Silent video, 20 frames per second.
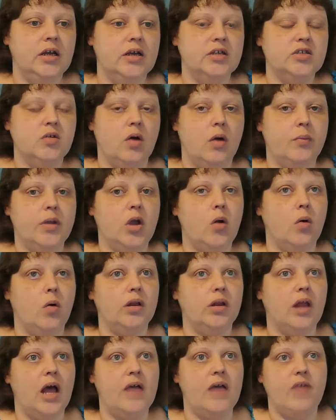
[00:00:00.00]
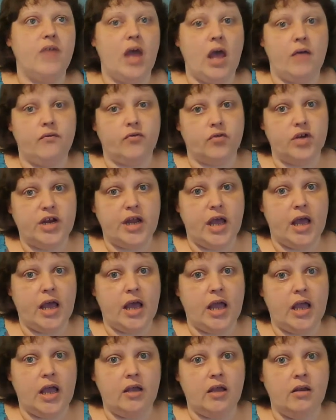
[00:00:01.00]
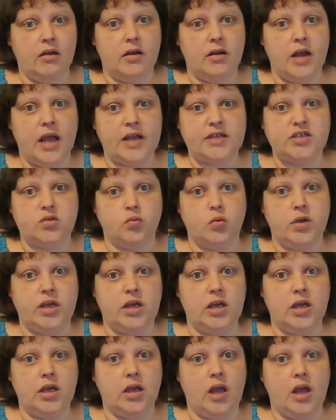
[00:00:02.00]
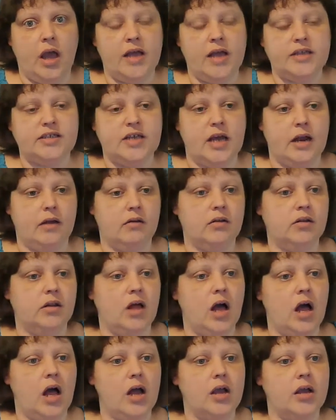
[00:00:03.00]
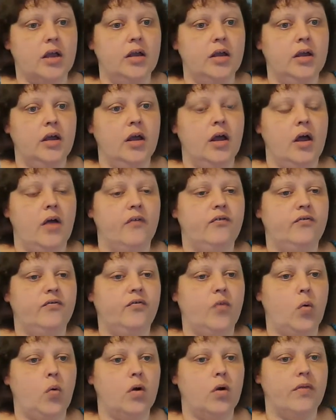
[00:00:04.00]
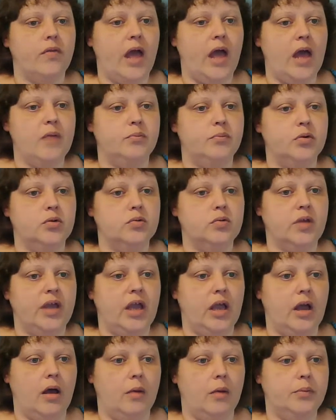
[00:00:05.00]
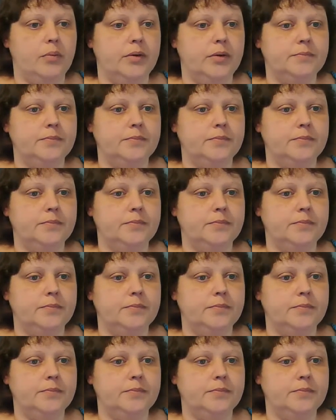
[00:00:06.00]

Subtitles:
So I'll be going live every day next week at 10 o'clock for that boot camp.